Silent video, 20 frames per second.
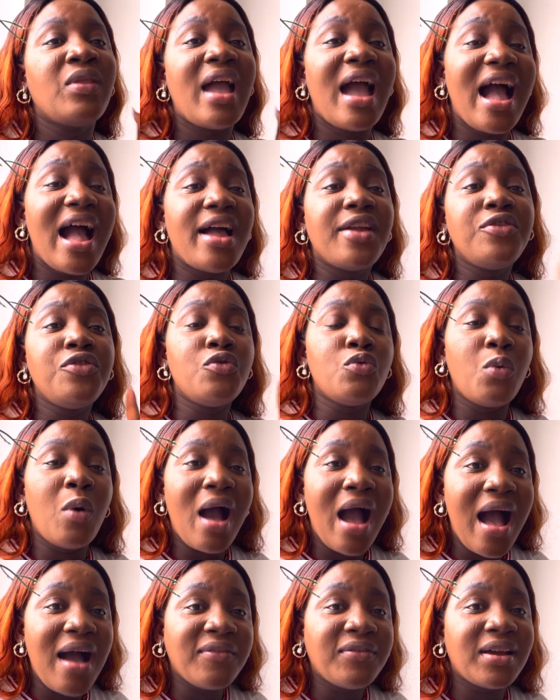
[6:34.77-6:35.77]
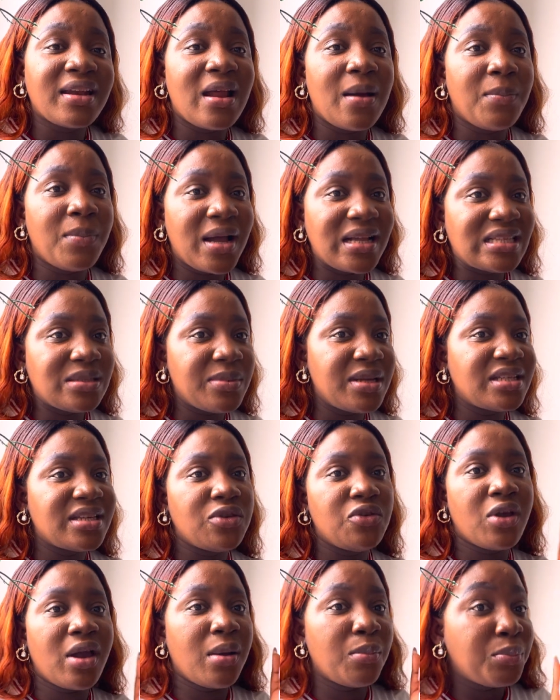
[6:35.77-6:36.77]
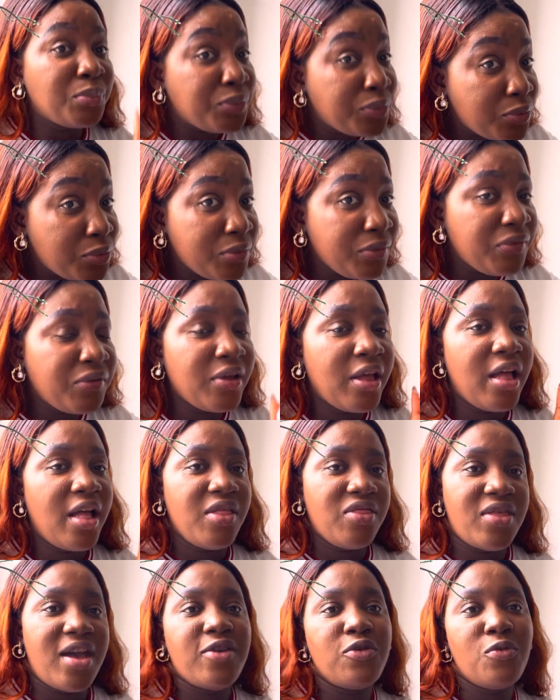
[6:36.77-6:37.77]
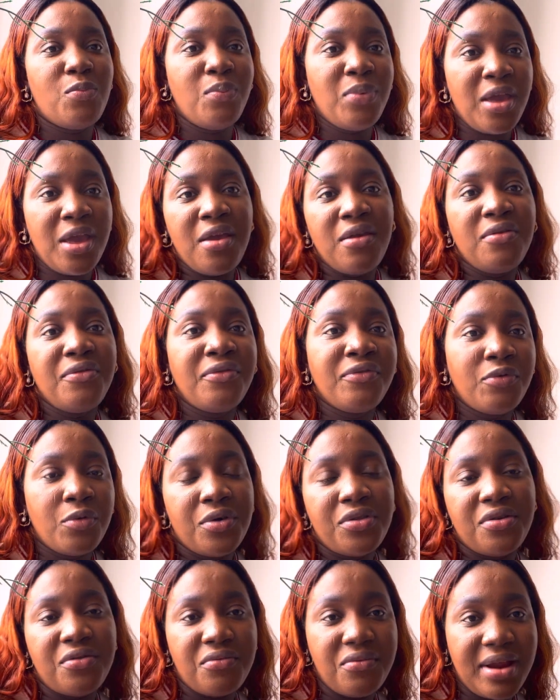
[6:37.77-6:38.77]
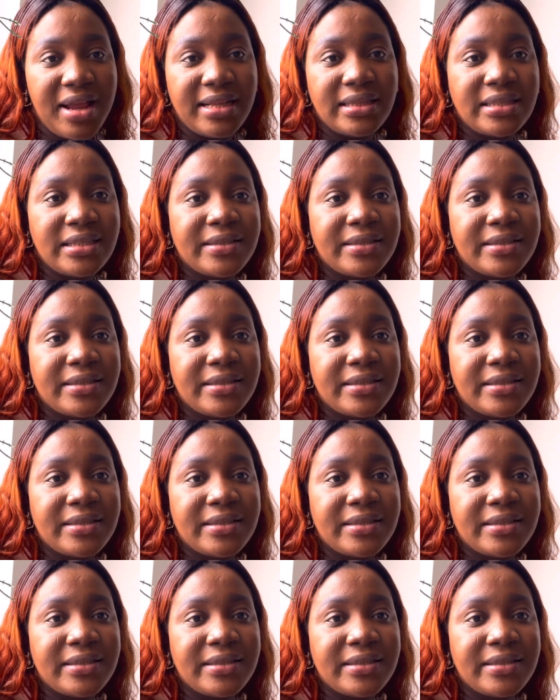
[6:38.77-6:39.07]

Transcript: and you have an apartment and you can prove that you pay for the rent.